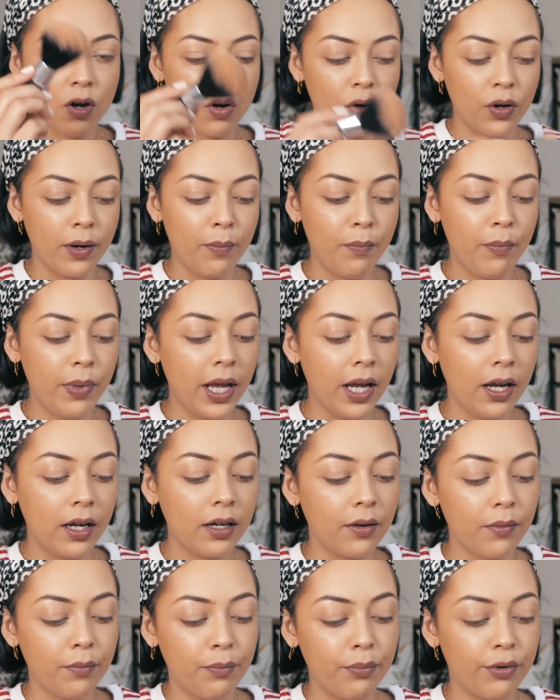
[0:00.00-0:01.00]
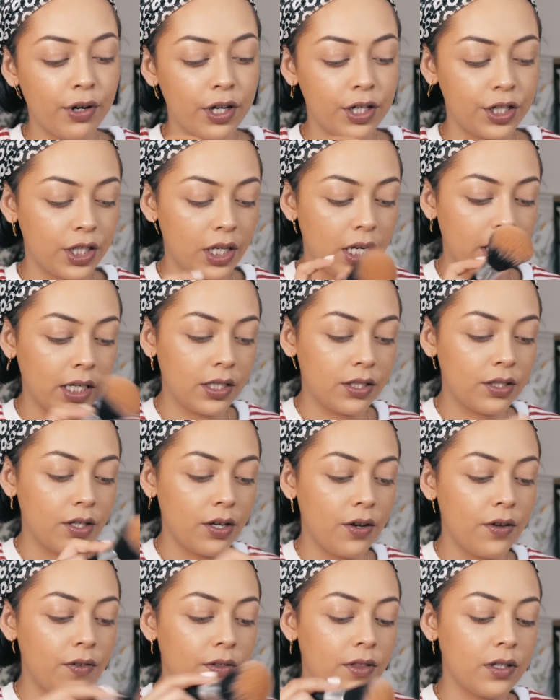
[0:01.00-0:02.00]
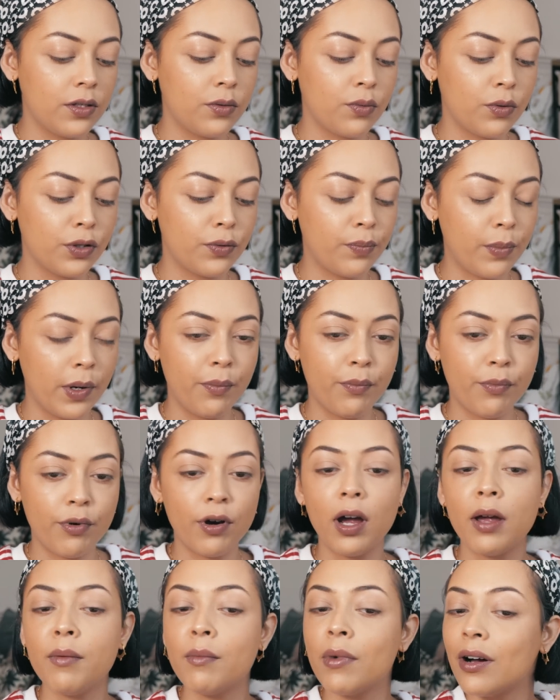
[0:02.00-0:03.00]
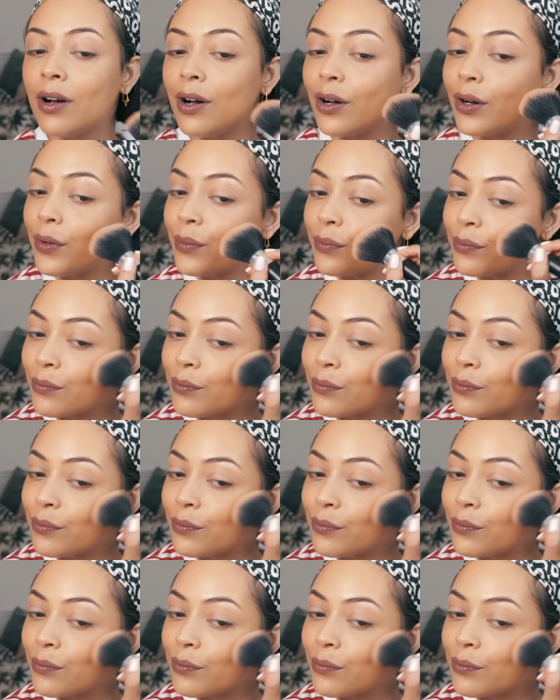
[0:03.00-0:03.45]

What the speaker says: on a big brush like so. This one's by Primark.